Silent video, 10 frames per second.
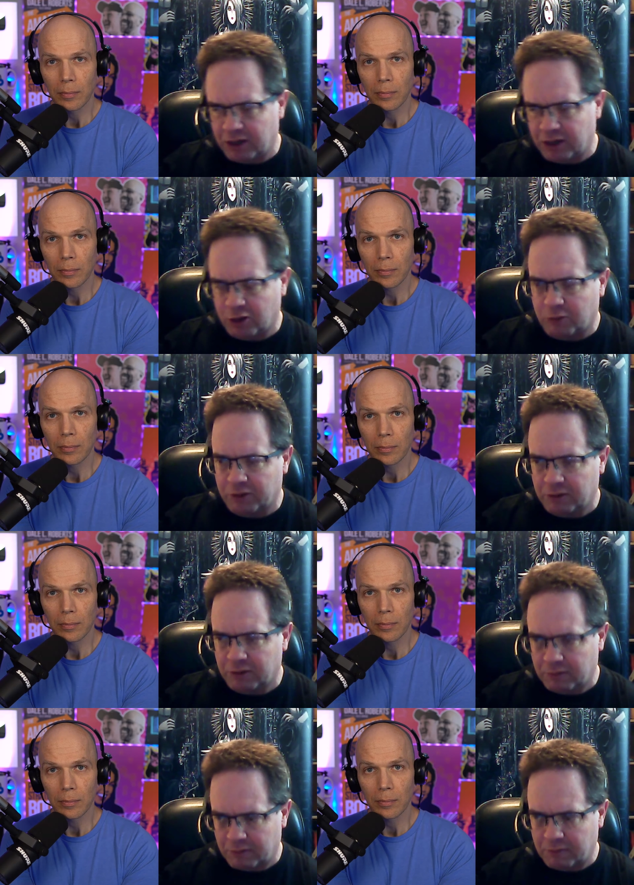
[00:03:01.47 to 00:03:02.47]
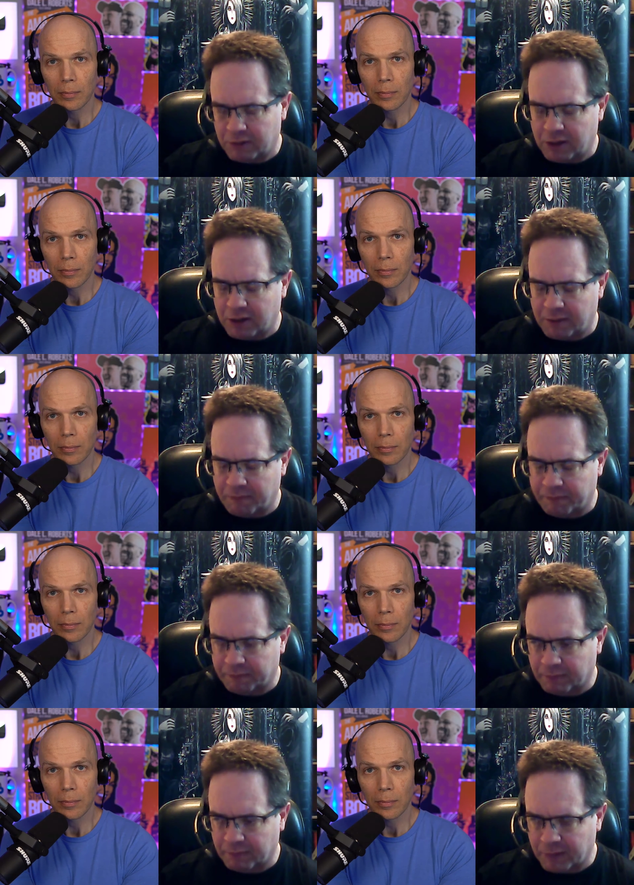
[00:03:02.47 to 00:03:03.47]
Speaker 1: that global
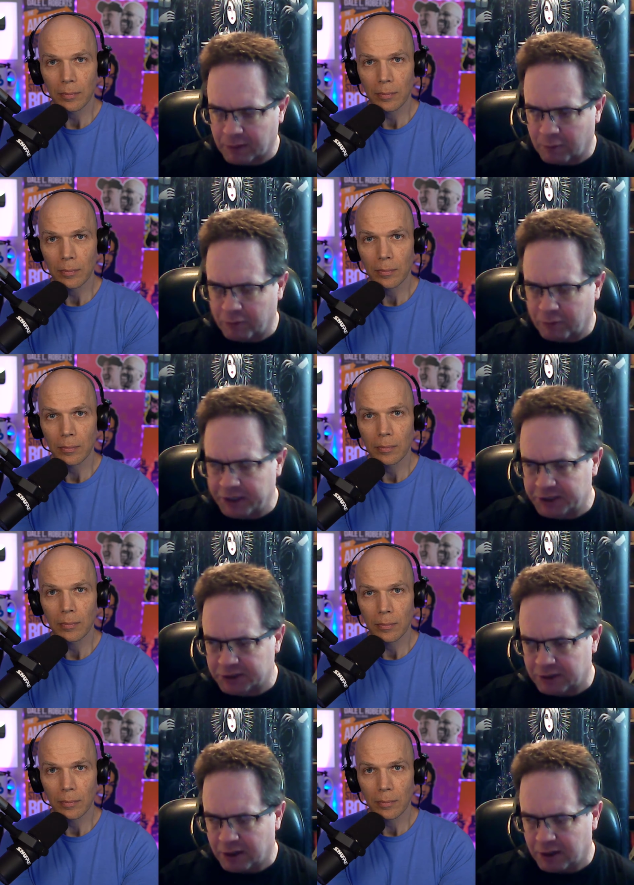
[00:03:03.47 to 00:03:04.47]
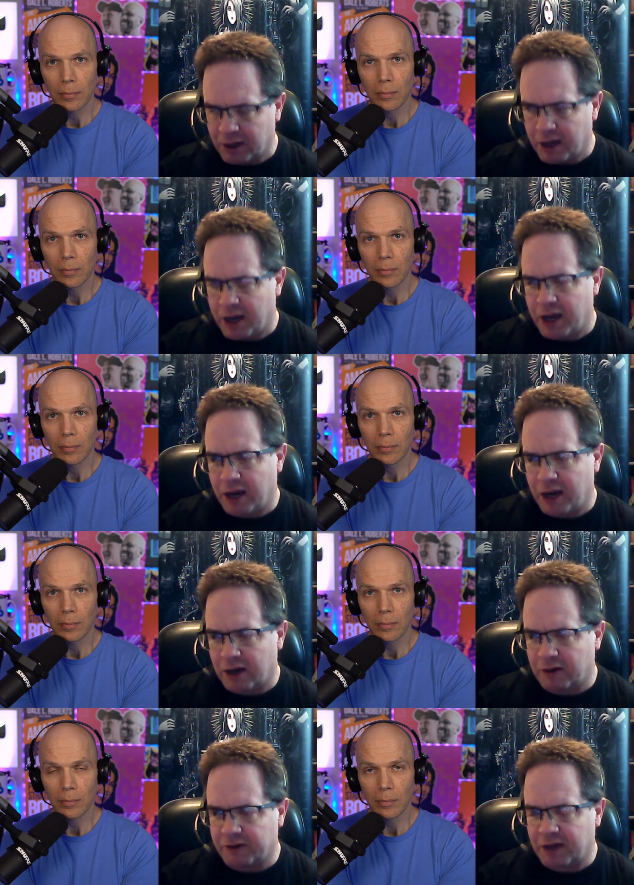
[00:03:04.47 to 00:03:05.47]
um, reach,
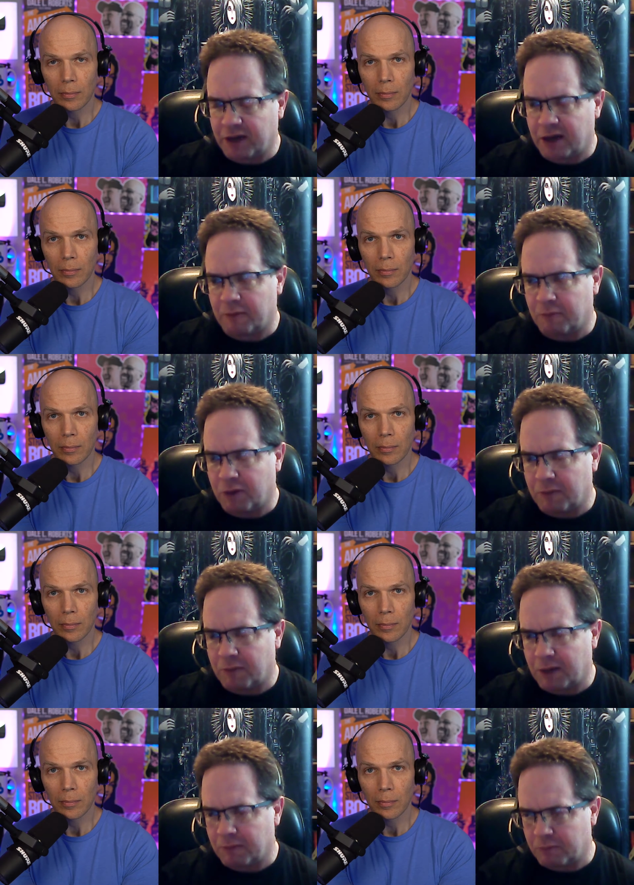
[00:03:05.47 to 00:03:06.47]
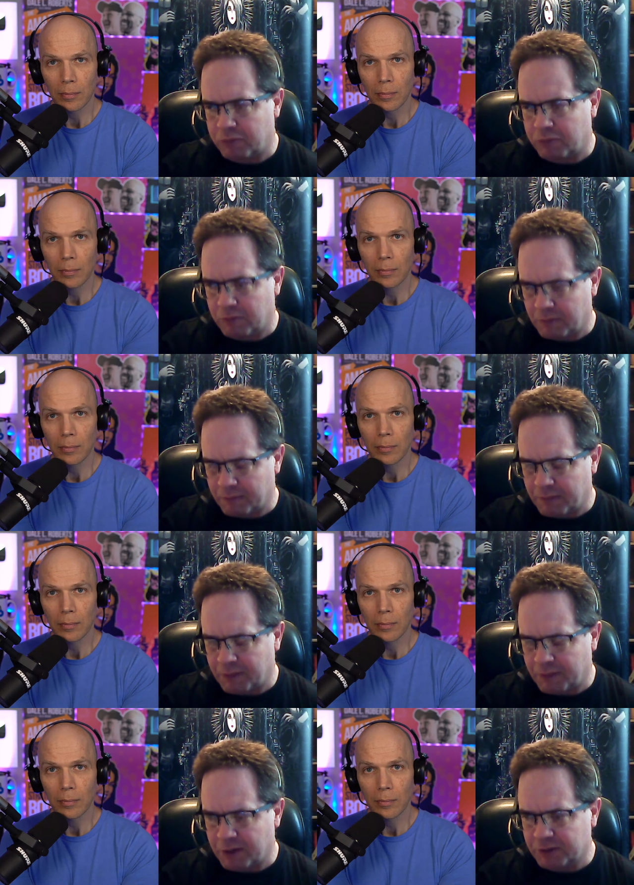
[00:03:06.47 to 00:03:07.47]
and not only that, but my
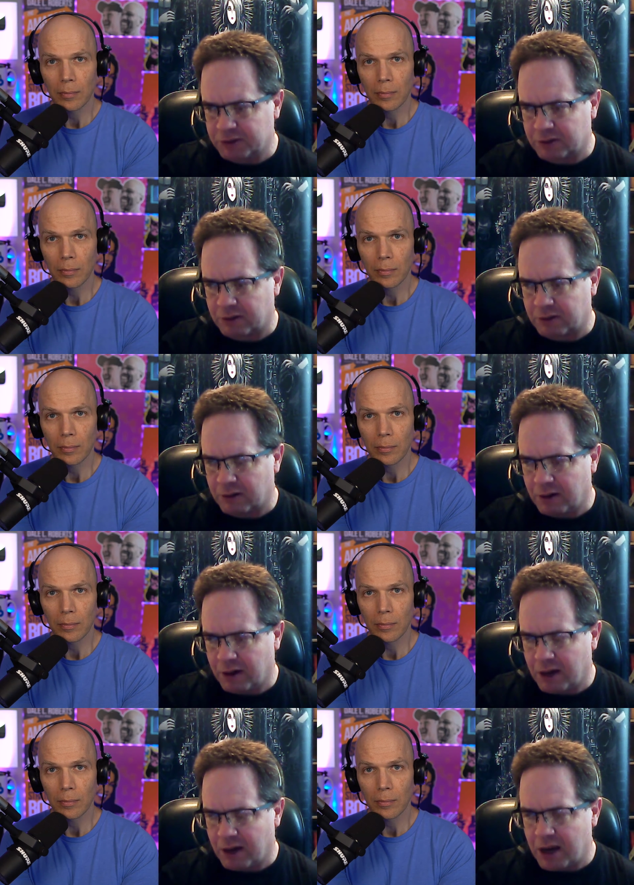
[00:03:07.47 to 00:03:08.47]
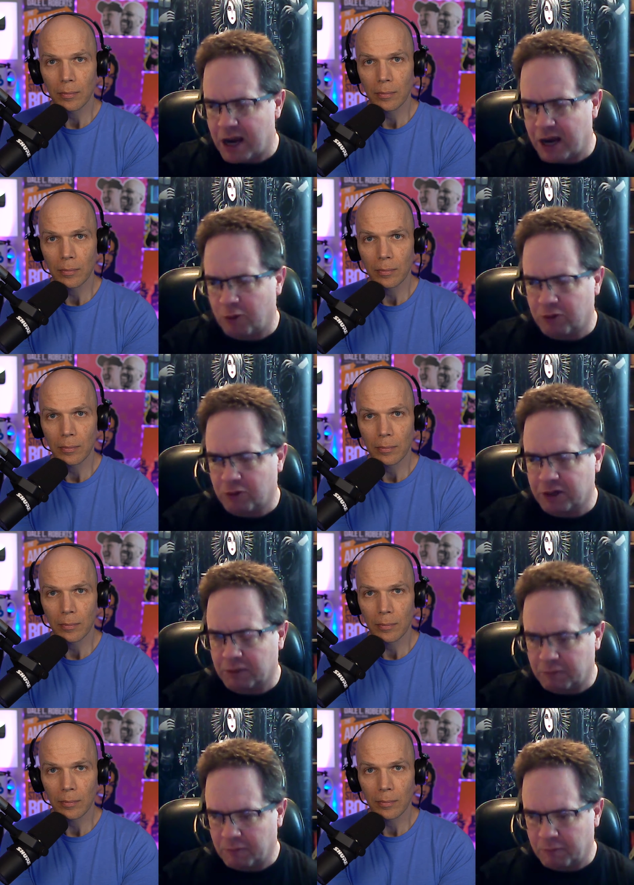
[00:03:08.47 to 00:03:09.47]
my publisher had a real
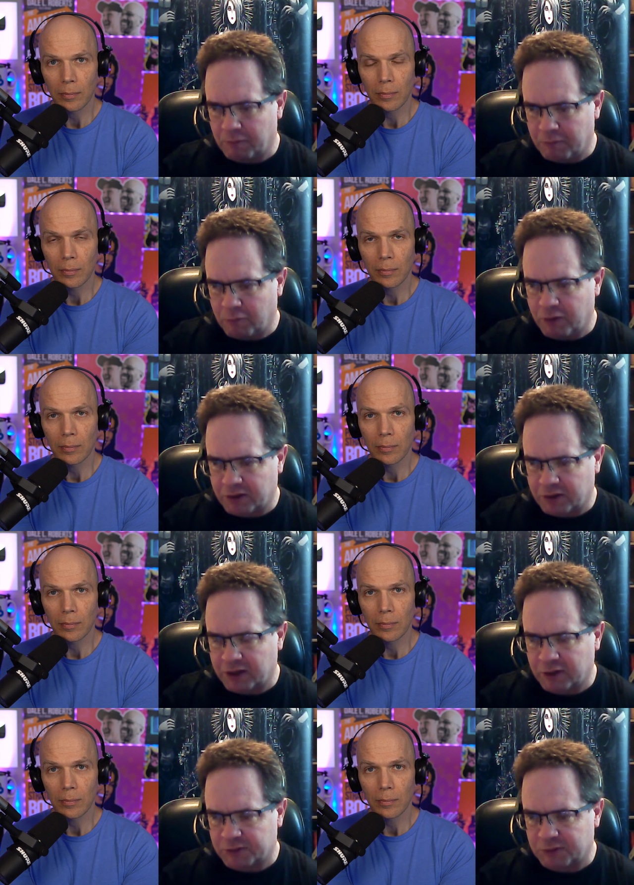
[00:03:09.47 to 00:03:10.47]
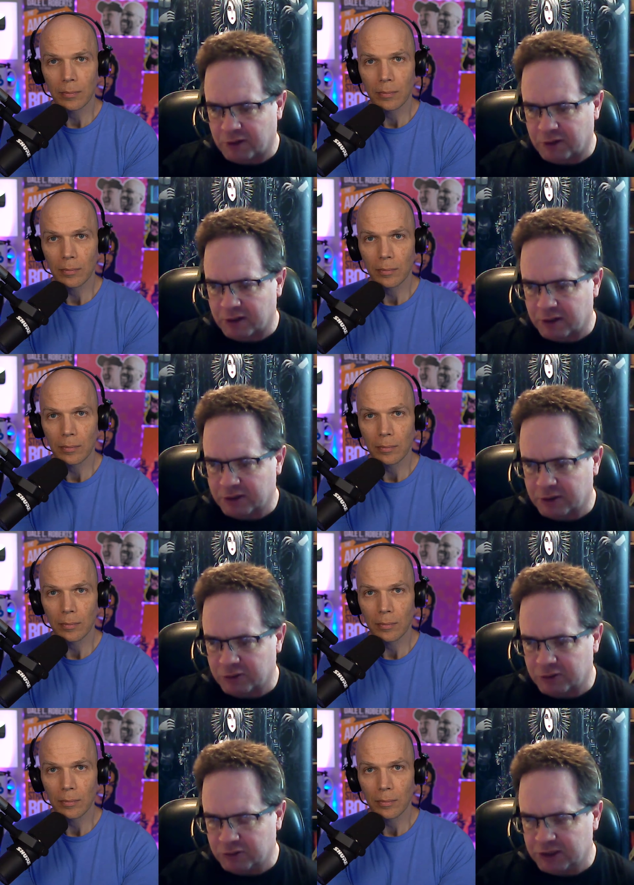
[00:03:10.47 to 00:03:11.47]
good with Ingram Spark,
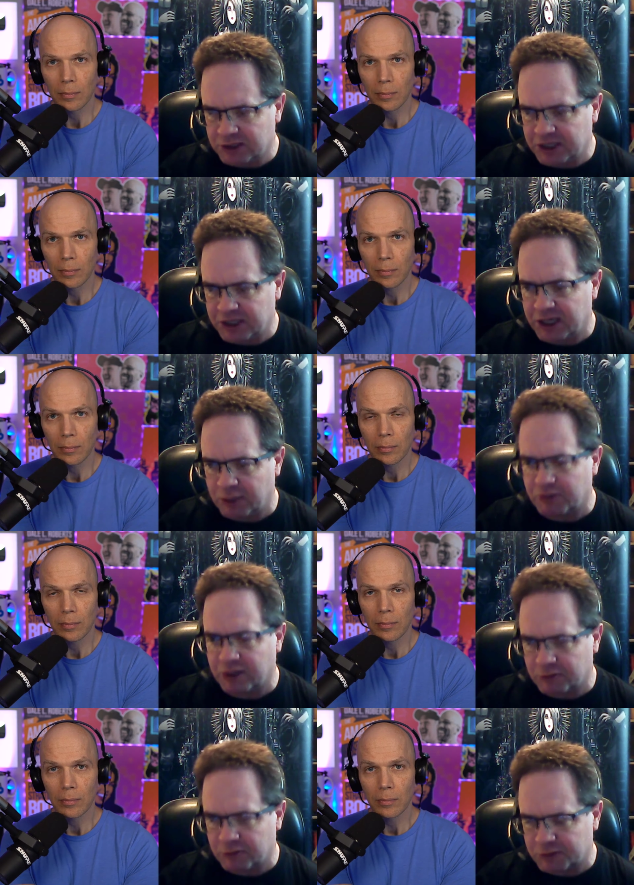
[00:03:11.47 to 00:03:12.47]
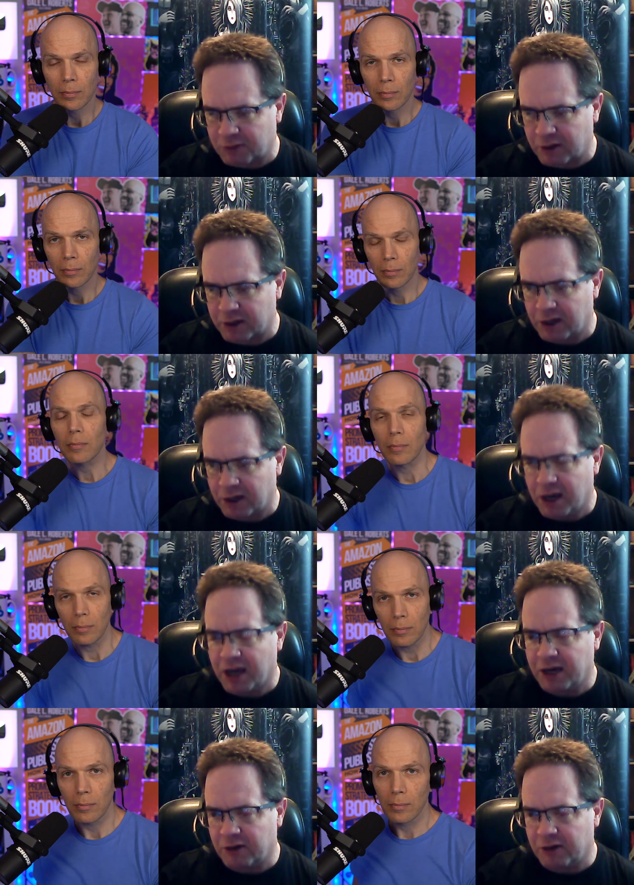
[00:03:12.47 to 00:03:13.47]
so it was really easy to get in with Ingram Spark, sure.
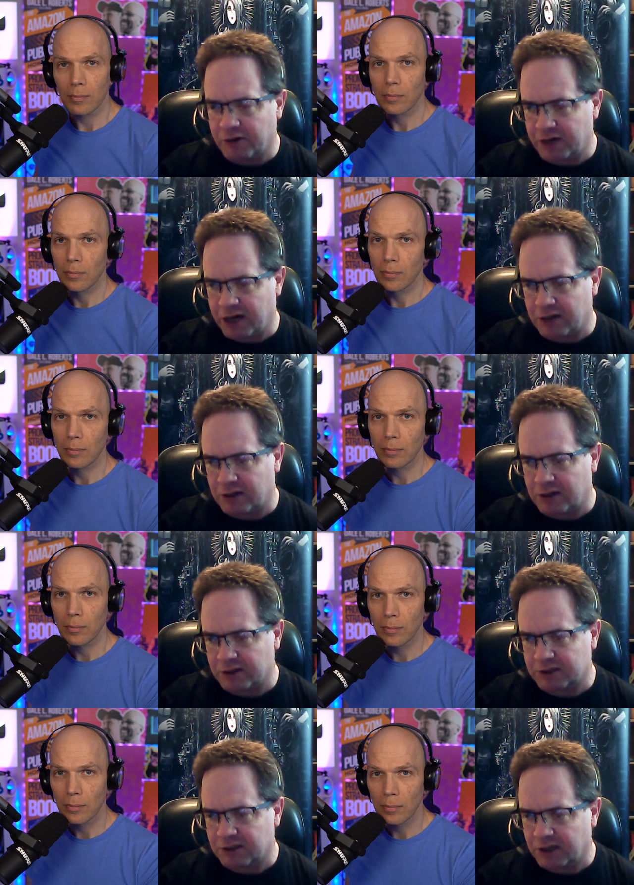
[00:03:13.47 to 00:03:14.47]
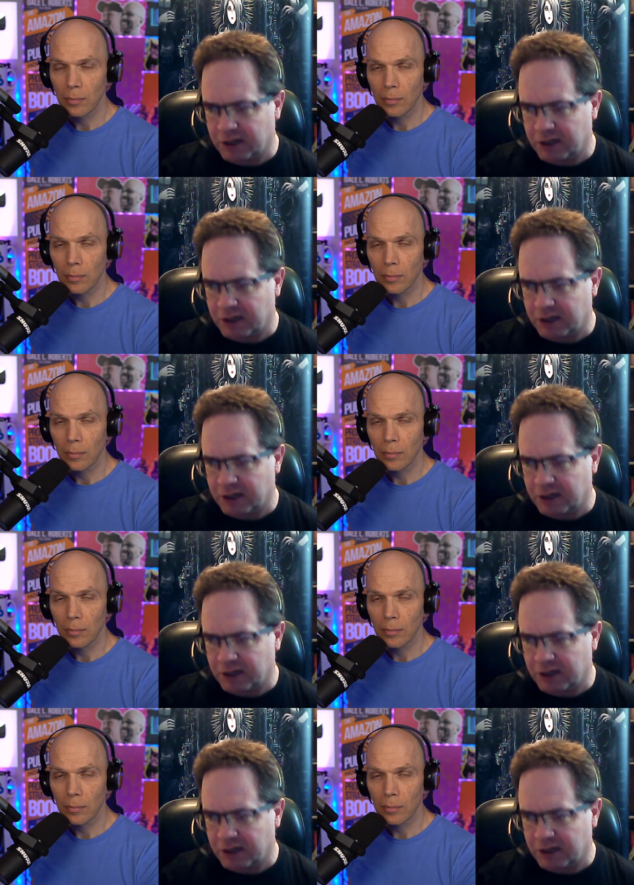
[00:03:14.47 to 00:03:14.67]
get on their catalogs,